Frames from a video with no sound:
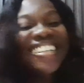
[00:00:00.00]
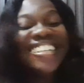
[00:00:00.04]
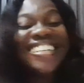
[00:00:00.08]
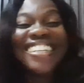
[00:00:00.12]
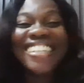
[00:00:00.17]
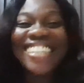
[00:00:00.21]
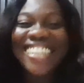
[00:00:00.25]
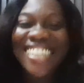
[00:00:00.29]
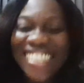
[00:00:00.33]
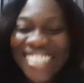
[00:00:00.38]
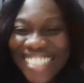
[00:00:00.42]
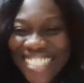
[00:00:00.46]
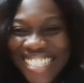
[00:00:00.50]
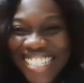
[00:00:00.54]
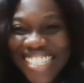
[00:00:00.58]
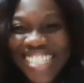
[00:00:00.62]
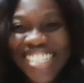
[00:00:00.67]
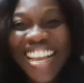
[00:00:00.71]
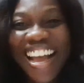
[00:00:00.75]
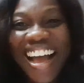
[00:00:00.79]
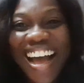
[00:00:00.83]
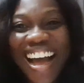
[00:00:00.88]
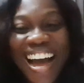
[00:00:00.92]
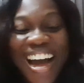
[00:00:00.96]
Good
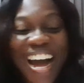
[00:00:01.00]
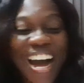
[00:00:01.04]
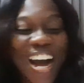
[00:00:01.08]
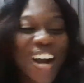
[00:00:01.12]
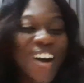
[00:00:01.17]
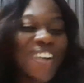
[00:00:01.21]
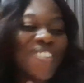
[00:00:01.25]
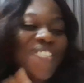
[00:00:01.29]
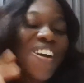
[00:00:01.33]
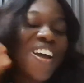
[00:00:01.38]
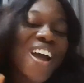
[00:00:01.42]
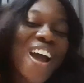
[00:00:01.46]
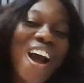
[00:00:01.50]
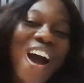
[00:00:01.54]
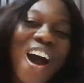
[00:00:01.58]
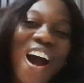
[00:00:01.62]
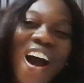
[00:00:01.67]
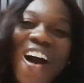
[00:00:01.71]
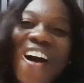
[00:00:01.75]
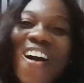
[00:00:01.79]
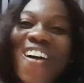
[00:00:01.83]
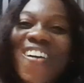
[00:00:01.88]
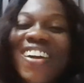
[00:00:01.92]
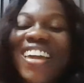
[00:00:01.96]
job.
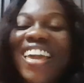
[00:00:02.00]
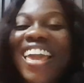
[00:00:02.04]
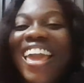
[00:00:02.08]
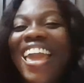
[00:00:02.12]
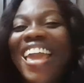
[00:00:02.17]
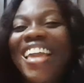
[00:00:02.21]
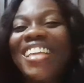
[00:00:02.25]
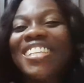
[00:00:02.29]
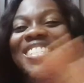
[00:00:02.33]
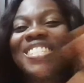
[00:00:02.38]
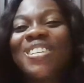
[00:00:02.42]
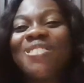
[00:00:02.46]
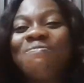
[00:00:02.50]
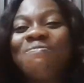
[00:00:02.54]
Okay, so